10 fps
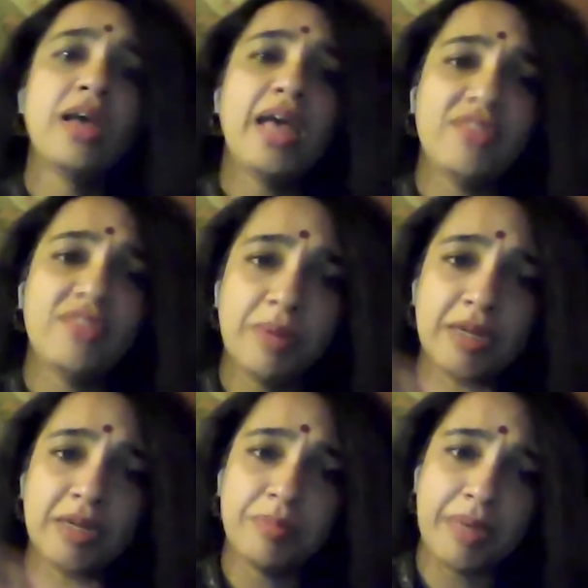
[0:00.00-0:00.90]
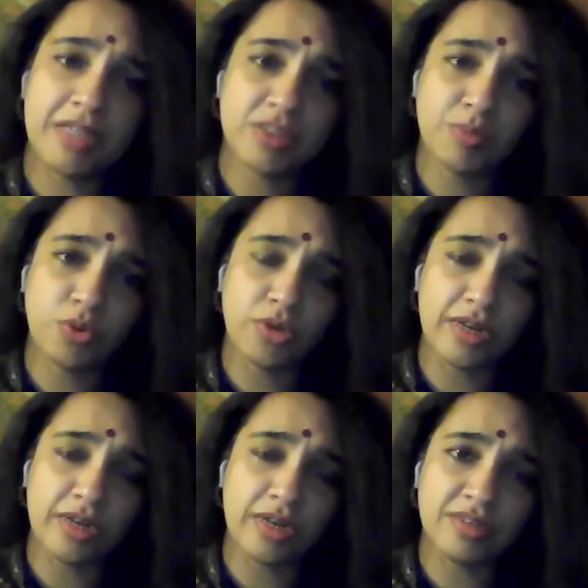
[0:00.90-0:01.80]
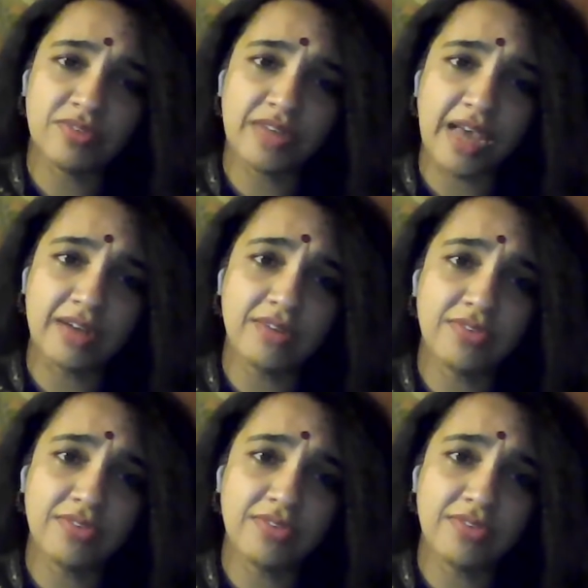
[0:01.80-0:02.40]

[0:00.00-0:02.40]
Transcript: Everybody pays a progressive tariff.